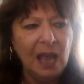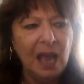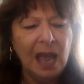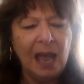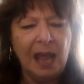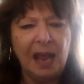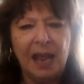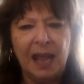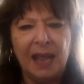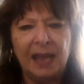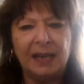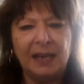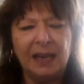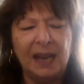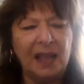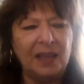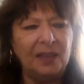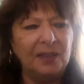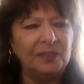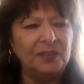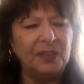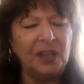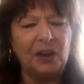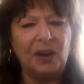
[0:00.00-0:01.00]
And, and,
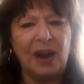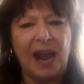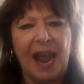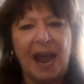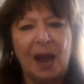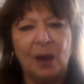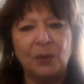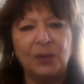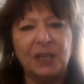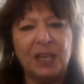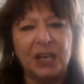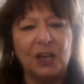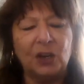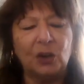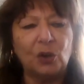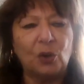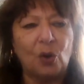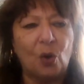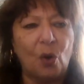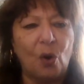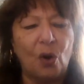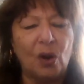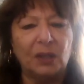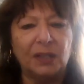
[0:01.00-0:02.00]
and, they're out here
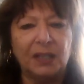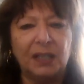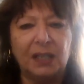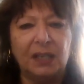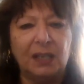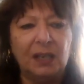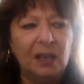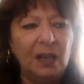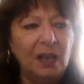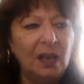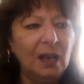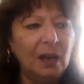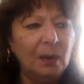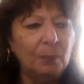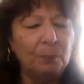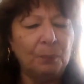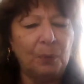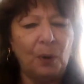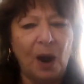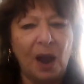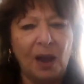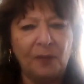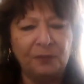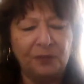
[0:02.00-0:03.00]
calling
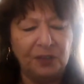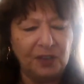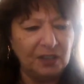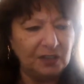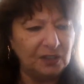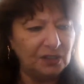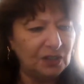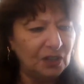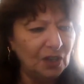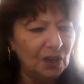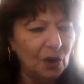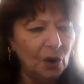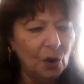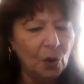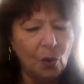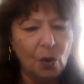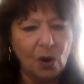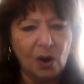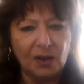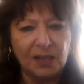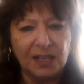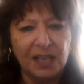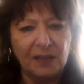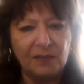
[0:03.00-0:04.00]
prophets who
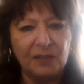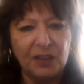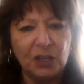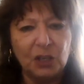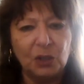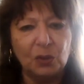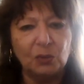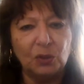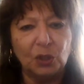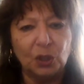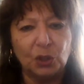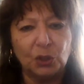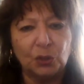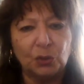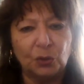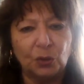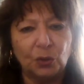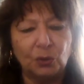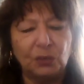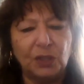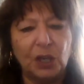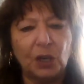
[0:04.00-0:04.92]
are giving you the truth.